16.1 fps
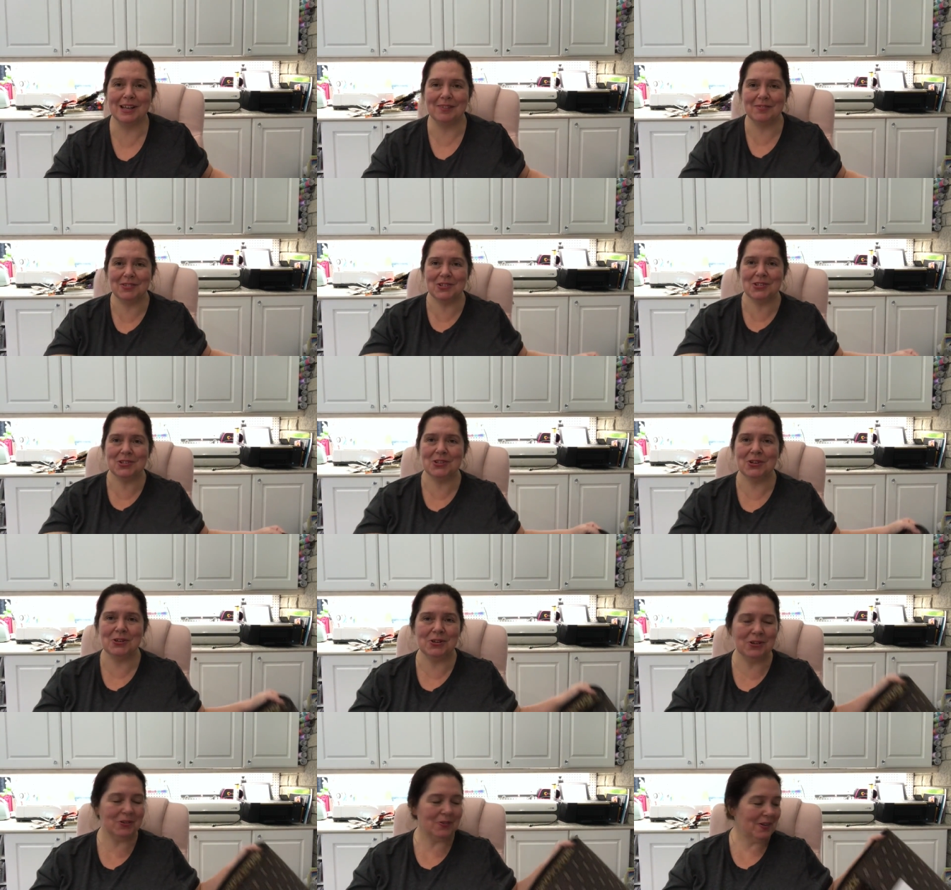have to show
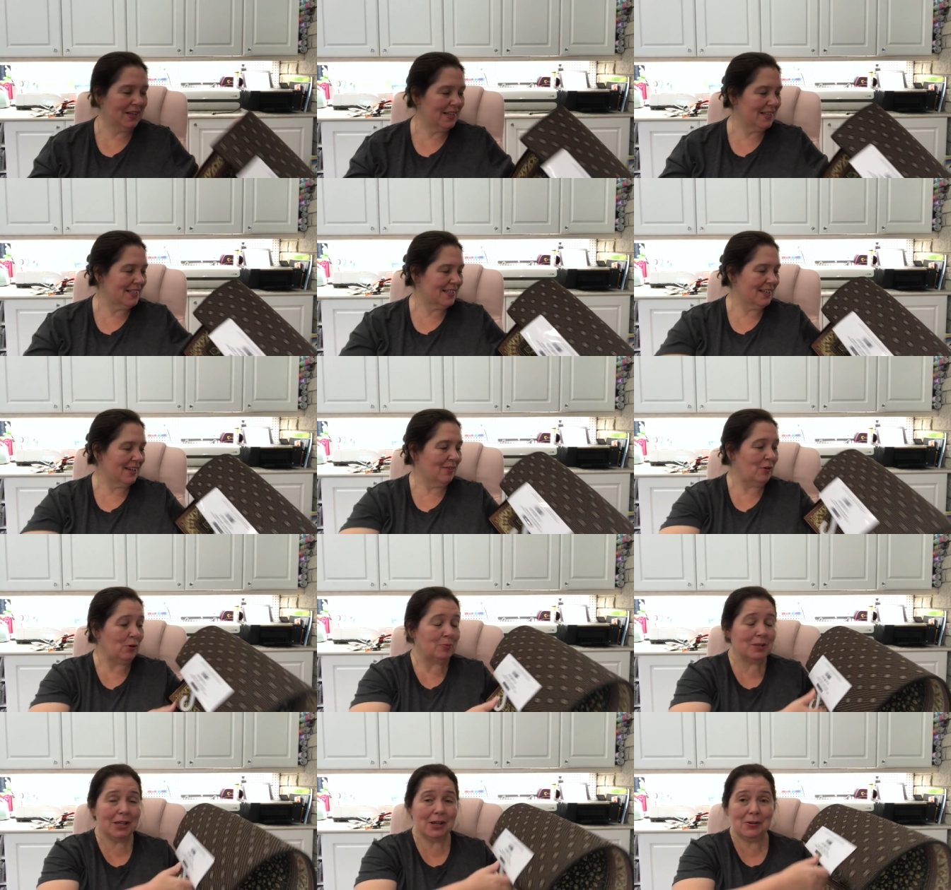you is a
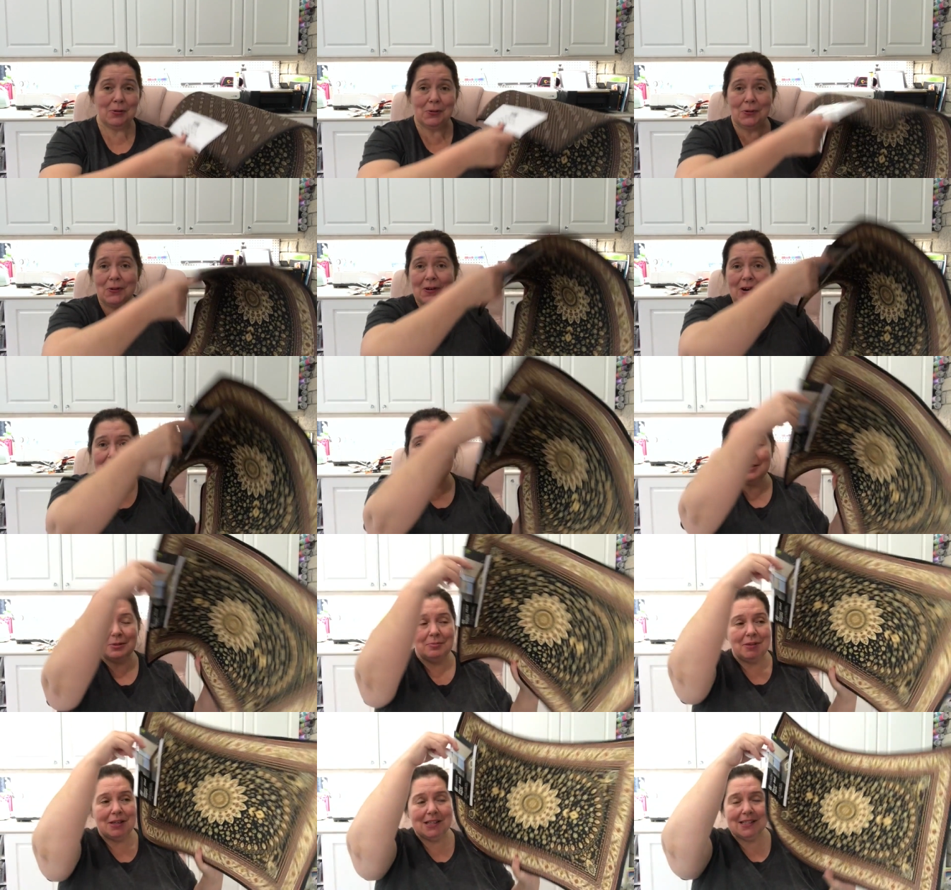home decor
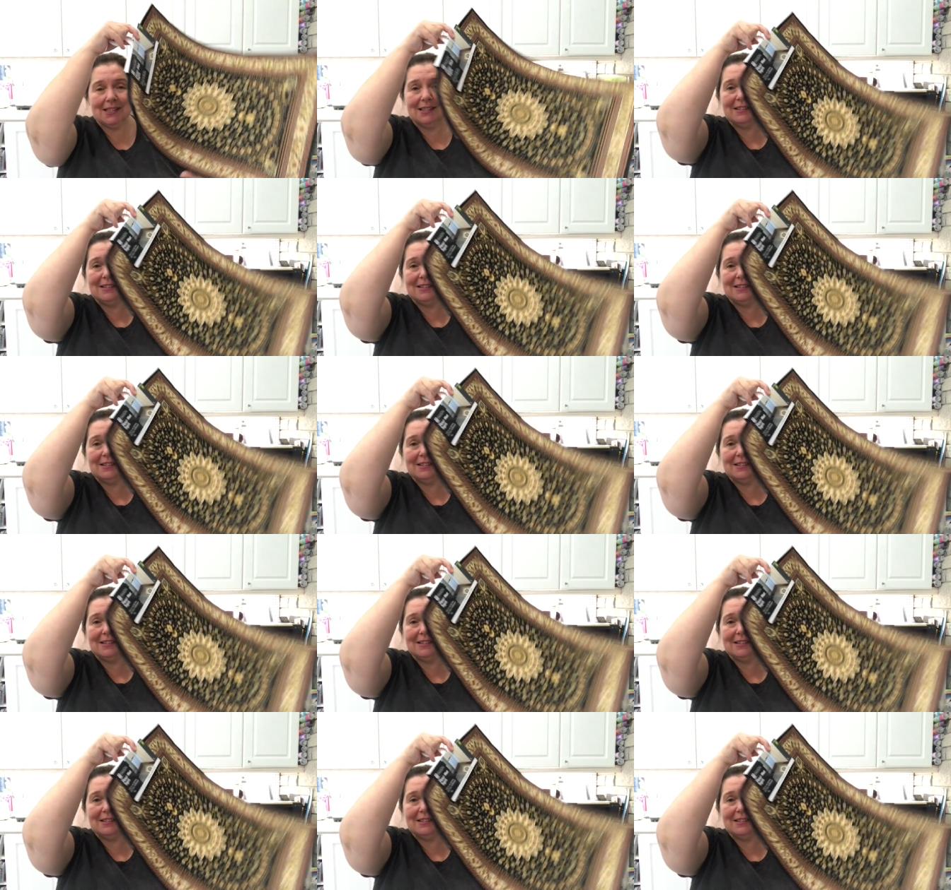item. It's